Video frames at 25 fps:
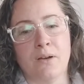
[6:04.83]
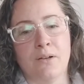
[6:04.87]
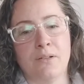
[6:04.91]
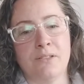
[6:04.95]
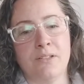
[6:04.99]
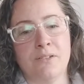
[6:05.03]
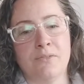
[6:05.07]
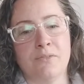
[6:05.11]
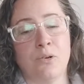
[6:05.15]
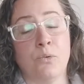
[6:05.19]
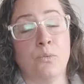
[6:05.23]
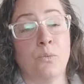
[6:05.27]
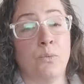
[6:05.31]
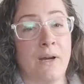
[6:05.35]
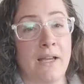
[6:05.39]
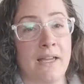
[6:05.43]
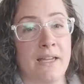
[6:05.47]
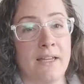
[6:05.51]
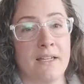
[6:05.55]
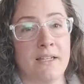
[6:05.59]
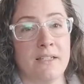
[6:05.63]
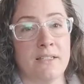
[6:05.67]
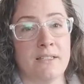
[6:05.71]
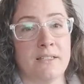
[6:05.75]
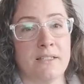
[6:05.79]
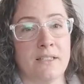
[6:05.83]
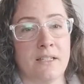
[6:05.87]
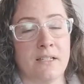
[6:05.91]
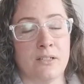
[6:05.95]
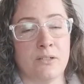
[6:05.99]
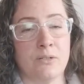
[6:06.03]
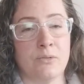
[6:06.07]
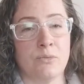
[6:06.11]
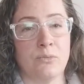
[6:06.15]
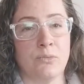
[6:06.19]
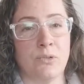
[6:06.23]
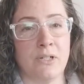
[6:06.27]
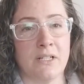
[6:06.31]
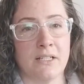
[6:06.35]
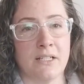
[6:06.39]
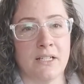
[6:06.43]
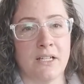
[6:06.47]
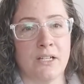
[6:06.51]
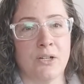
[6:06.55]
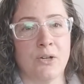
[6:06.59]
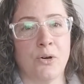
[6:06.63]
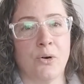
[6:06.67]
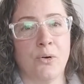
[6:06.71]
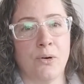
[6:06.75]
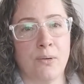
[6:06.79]
different ways that one
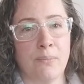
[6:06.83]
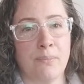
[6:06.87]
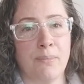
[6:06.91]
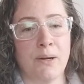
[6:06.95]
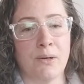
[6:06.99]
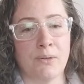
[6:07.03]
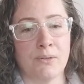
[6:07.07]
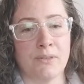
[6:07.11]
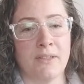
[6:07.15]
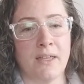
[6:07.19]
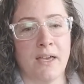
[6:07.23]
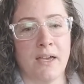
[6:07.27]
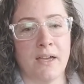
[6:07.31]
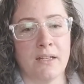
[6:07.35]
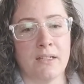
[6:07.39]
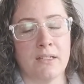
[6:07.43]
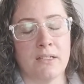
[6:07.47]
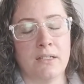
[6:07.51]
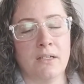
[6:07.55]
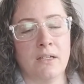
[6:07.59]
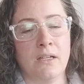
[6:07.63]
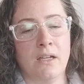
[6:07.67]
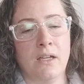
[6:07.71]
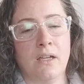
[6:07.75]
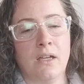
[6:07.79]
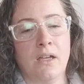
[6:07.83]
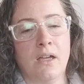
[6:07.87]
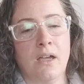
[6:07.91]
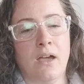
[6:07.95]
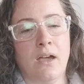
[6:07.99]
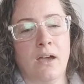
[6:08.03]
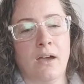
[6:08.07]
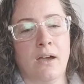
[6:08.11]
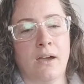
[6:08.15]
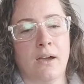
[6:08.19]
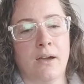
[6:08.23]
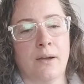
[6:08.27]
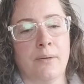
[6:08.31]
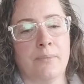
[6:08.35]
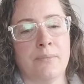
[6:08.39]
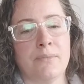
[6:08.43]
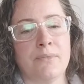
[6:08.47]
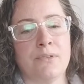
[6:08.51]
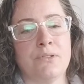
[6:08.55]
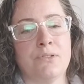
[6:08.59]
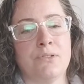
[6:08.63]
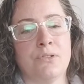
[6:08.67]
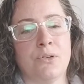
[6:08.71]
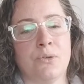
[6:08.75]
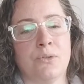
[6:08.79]
can go about that.
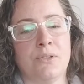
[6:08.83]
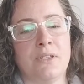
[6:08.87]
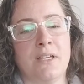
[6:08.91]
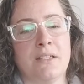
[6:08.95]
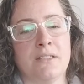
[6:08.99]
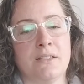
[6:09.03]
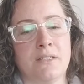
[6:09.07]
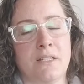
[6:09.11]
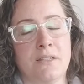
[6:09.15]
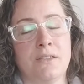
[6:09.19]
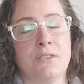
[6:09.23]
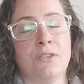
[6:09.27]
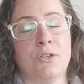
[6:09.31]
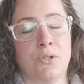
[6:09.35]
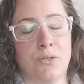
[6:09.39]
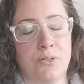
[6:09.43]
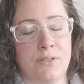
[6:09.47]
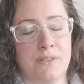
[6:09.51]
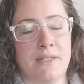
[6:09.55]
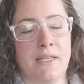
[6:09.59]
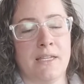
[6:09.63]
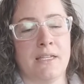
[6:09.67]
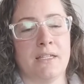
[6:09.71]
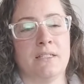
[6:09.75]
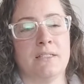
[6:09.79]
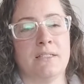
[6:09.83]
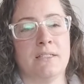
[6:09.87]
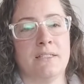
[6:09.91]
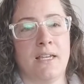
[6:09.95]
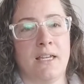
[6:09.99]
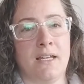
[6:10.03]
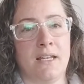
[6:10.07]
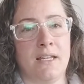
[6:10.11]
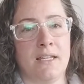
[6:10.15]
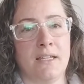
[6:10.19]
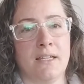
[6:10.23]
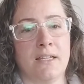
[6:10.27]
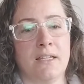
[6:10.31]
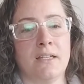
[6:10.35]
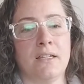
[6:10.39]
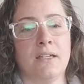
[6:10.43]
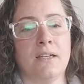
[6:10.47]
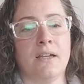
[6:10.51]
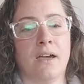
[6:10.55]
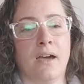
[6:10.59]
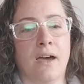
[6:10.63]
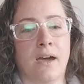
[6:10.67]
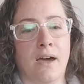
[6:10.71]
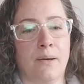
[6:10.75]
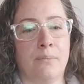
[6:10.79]
So that's the third thing, setting
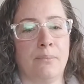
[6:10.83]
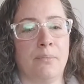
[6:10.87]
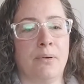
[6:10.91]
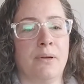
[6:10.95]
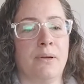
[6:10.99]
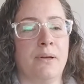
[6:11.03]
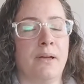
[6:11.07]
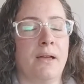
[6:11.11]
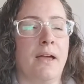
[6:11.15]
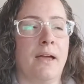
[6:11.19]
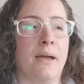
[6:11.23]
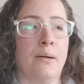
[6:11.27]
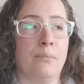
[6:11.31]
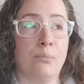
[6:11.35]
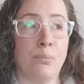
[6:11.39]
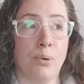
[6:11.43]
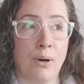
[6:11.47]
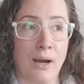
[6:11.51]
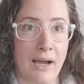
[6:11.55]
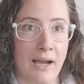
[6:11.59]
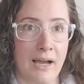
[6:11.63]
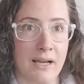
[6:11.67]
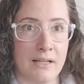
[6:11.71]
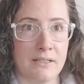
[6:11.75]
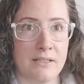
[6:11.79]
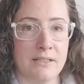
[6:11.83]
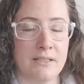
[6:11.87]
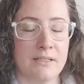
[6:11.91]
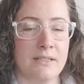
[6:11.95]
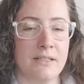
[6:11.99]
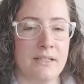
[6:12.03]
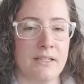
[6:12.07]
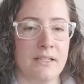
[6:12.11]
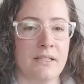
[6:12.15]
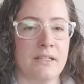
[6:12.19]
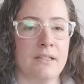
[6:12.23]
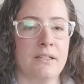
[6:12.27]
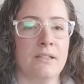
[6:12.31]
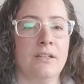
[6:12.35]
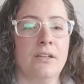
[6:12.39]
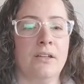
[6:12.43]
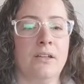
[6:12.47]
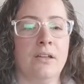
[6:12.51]
up and practicing